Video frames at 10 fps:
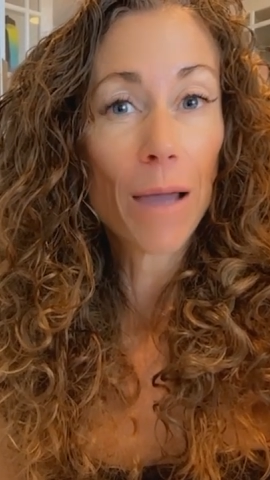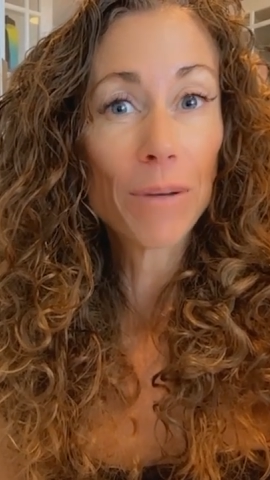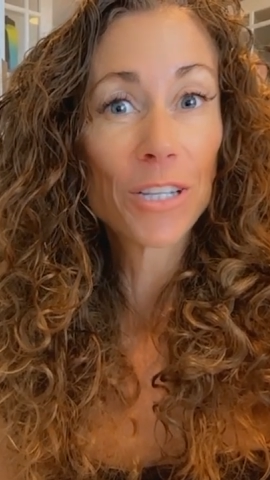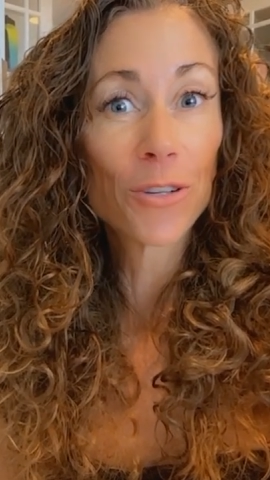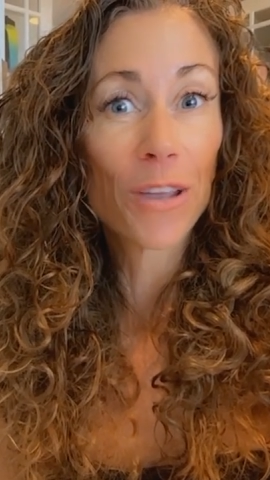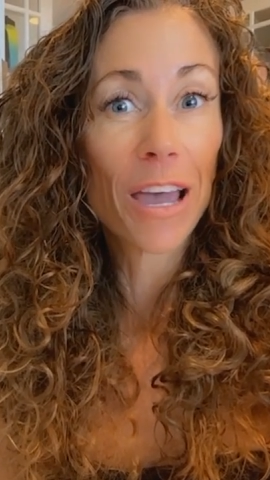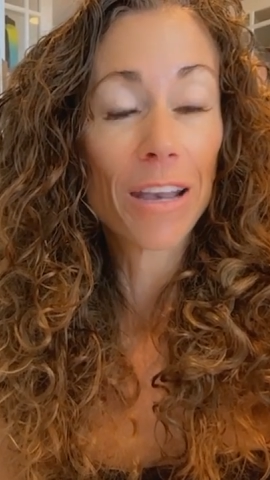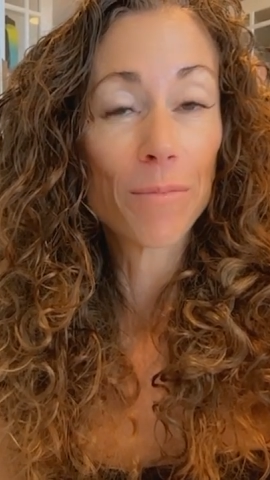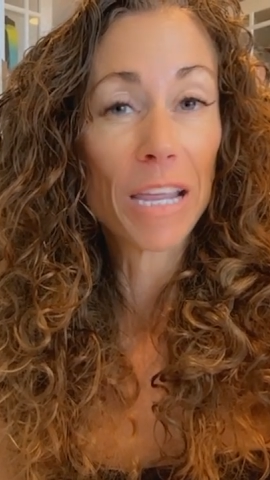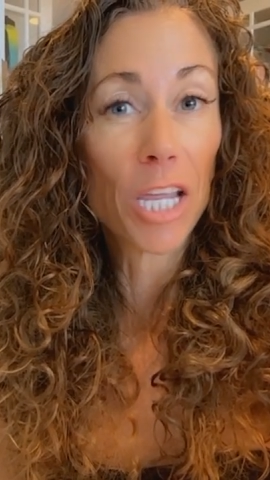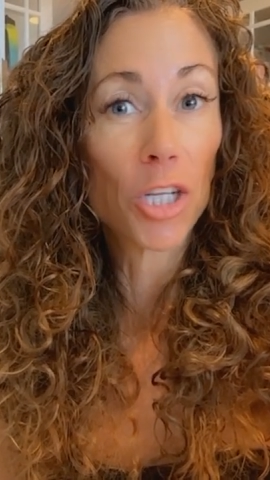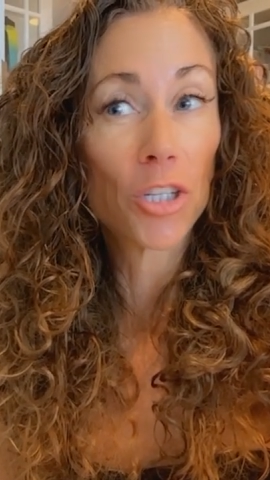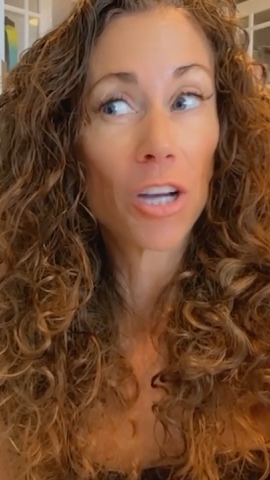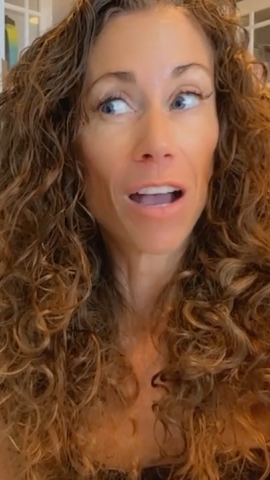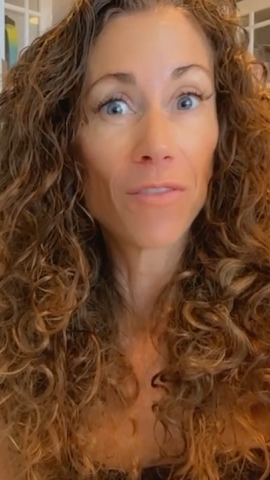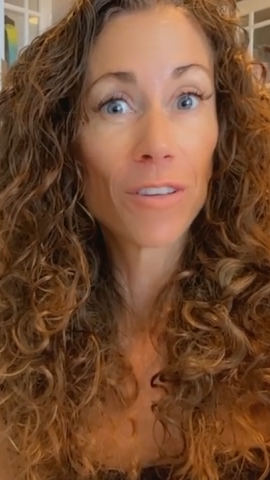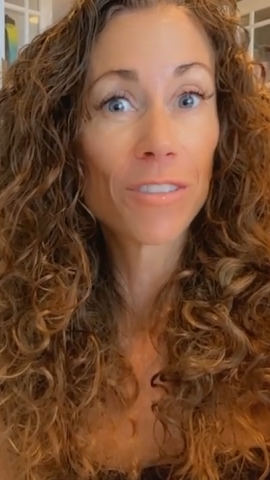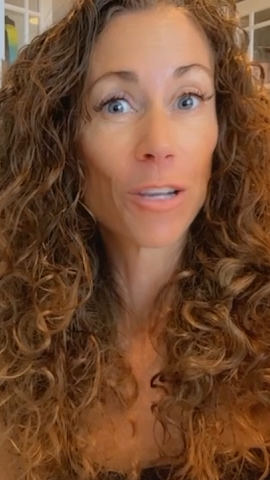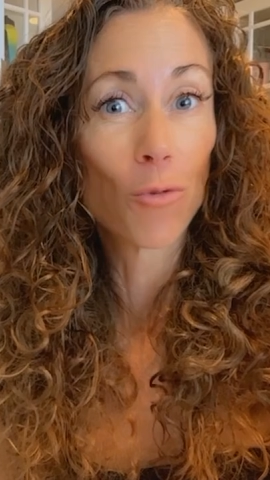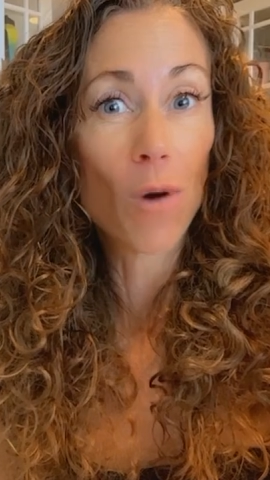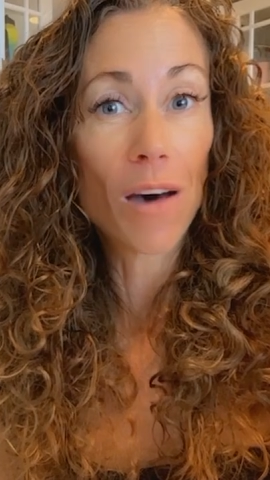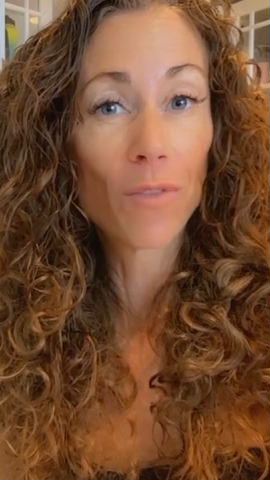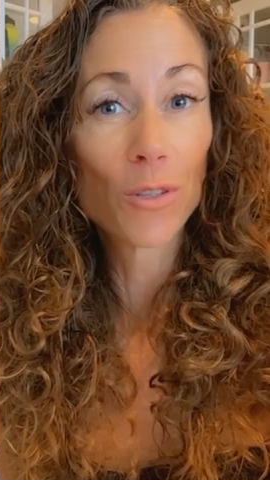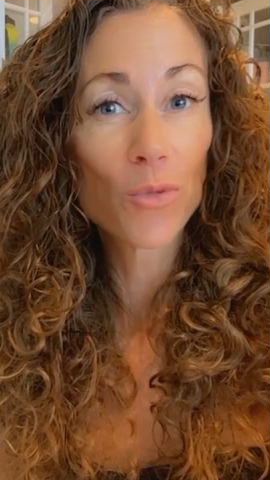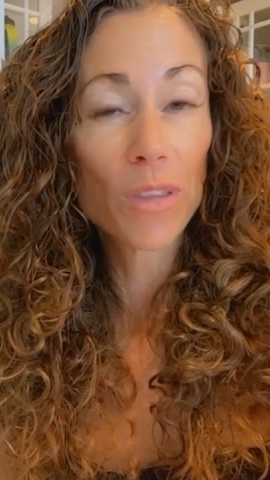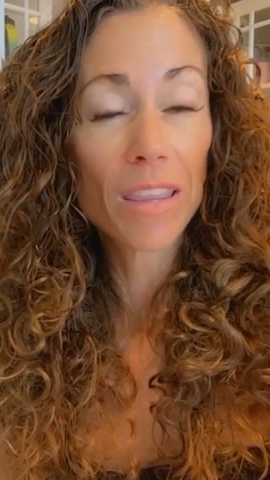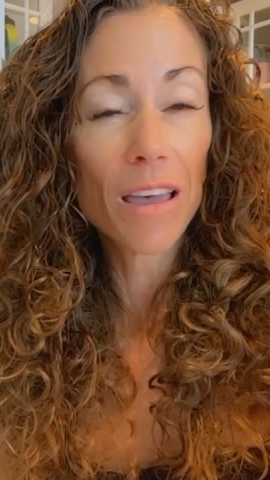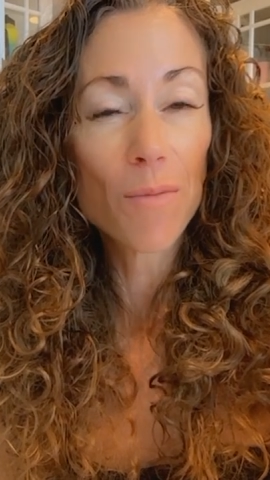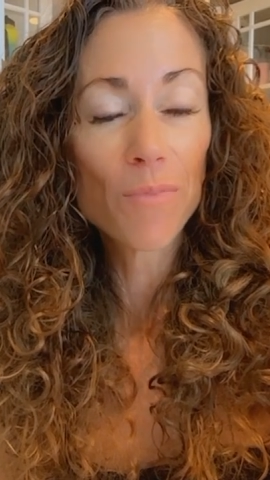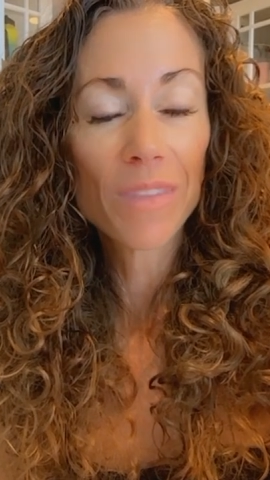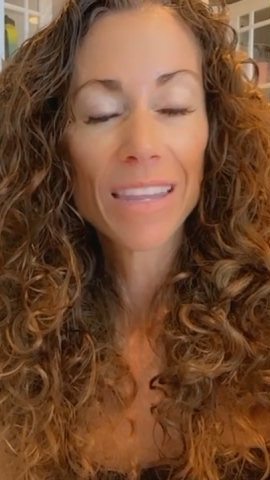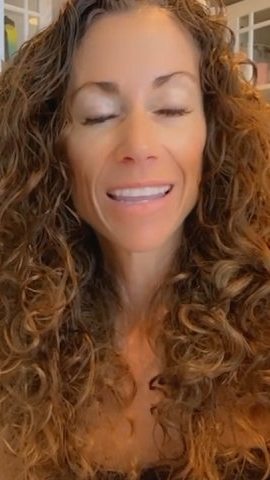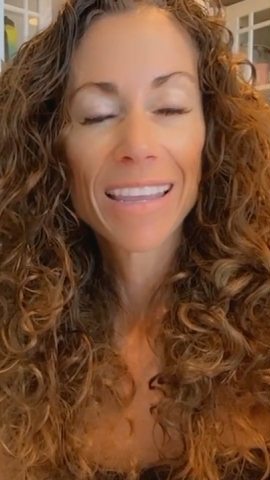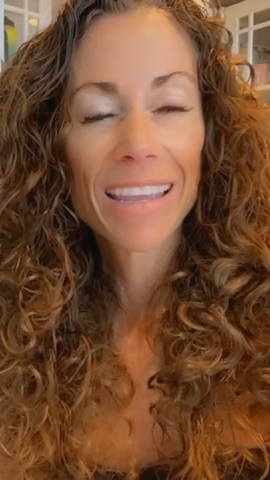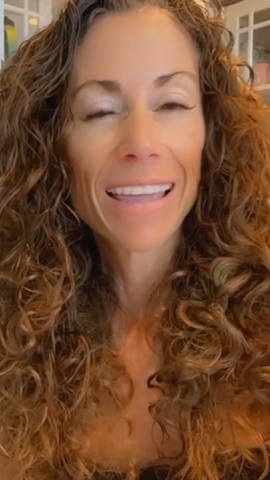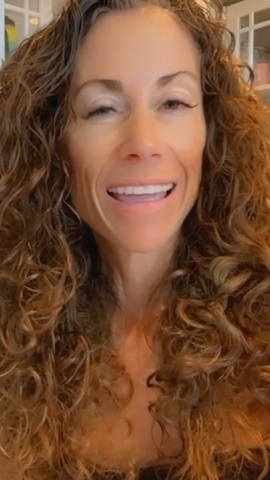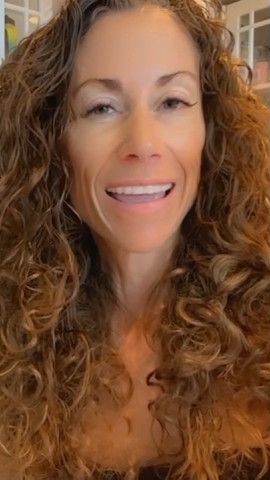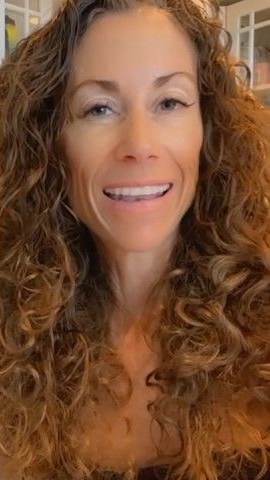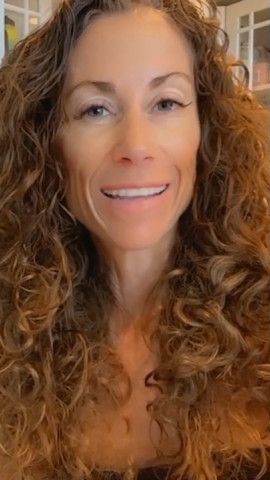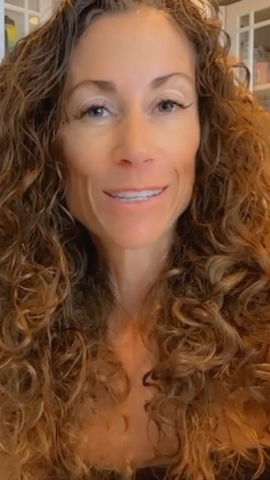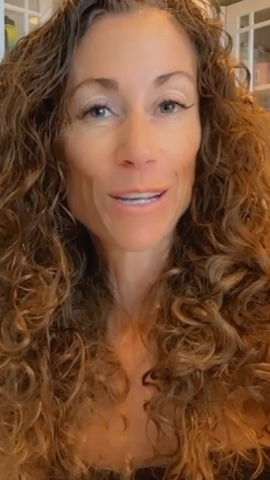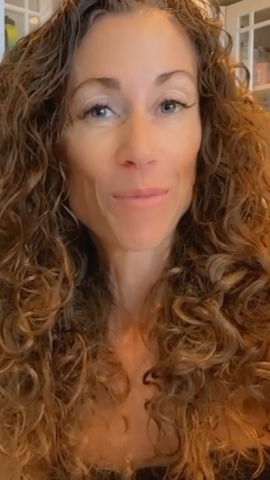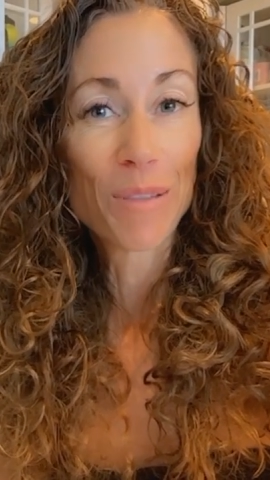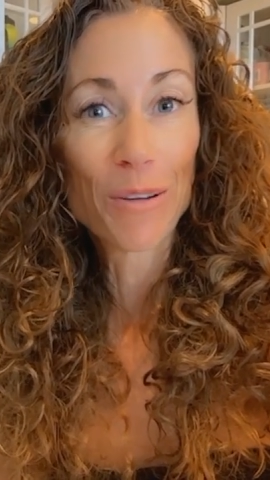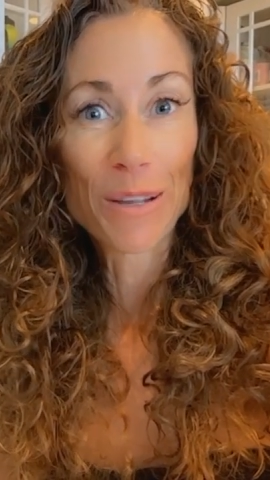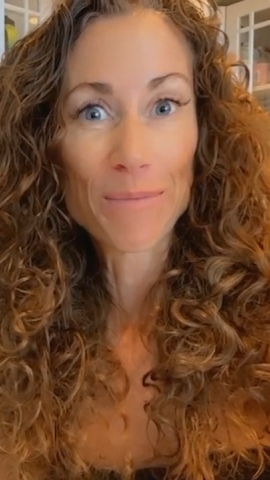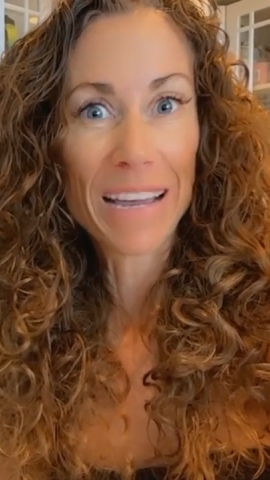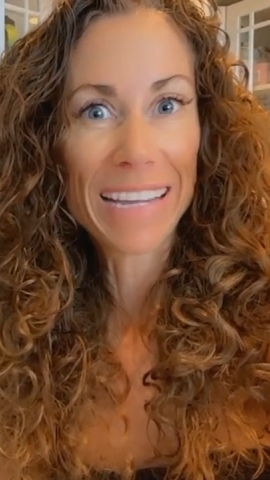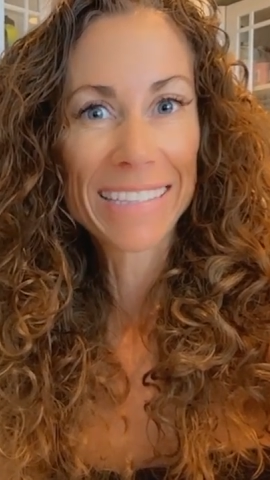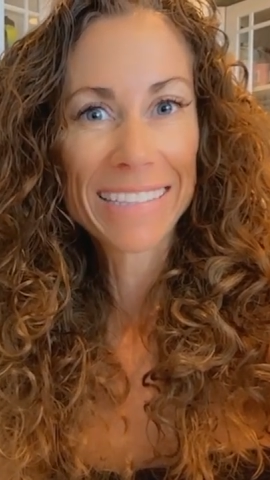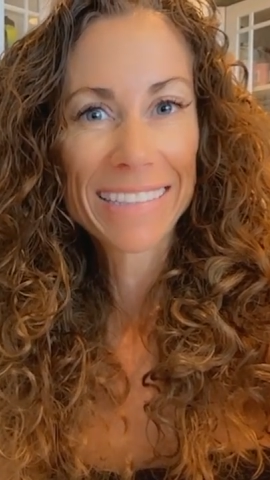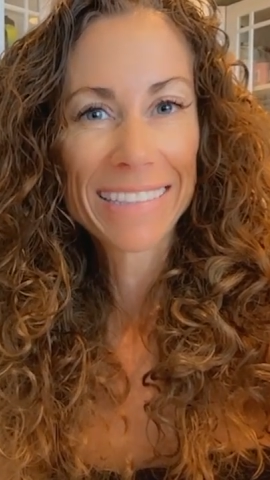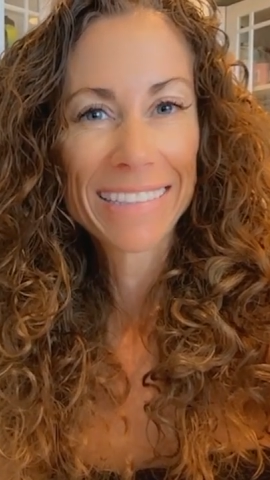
I'm going to show you how to make chaffles and waffles with them, and it's going to blow your mind.